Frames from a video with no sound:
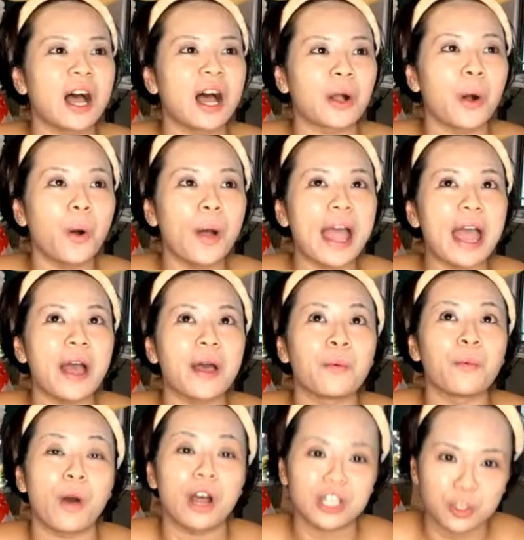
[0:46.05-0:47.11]
go and
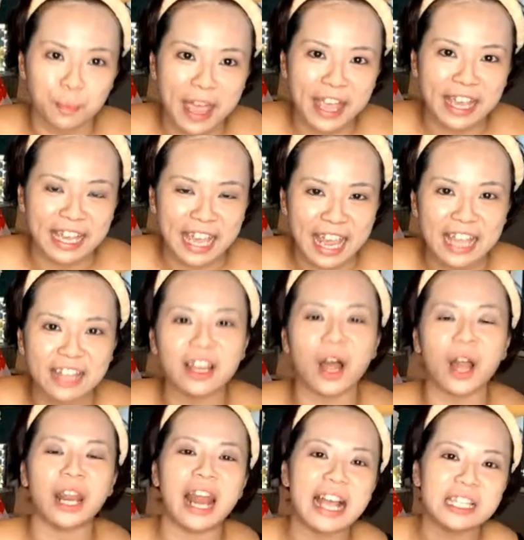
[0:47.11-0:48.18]
watch back again
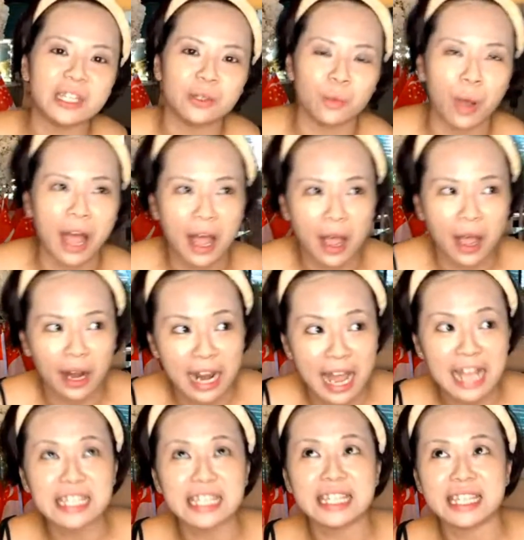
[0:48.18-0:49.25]
on
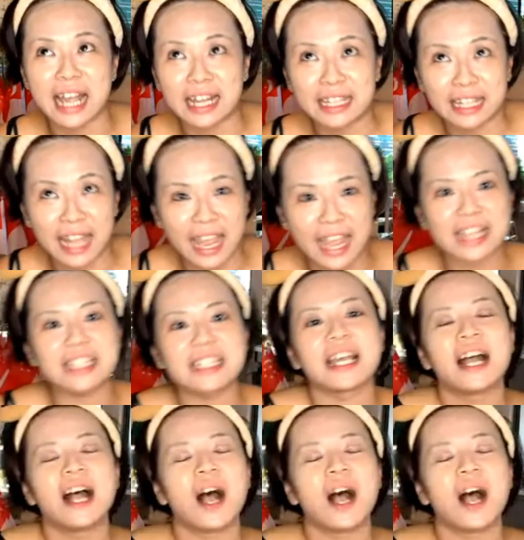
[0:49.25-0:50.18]
last Sunday's